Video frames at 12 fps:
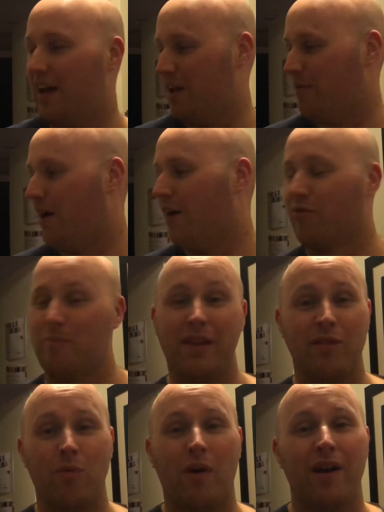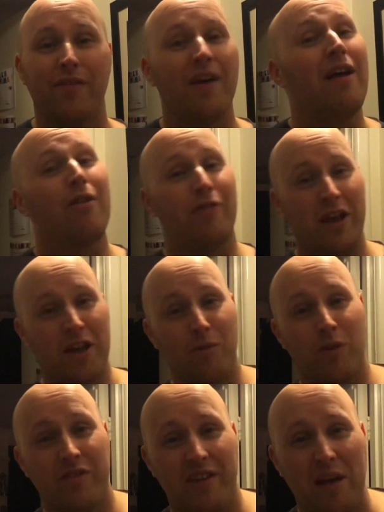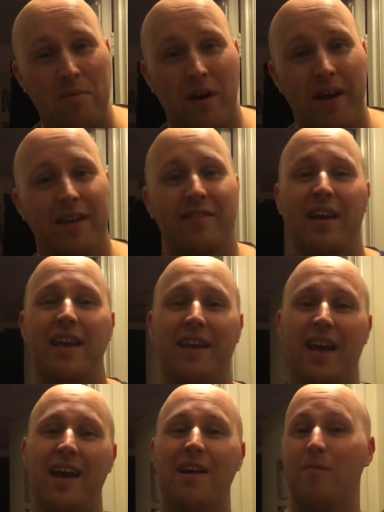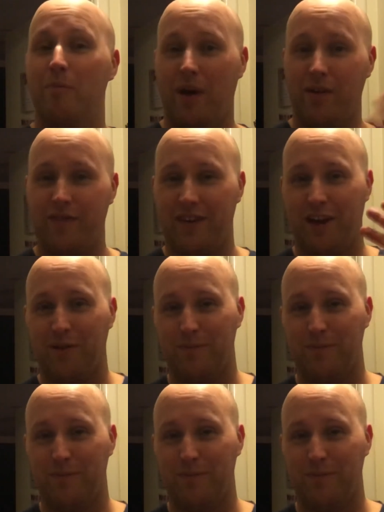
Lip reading: And on behalf of me and the wife, thank you once again, Mike. Take care. Bye for now.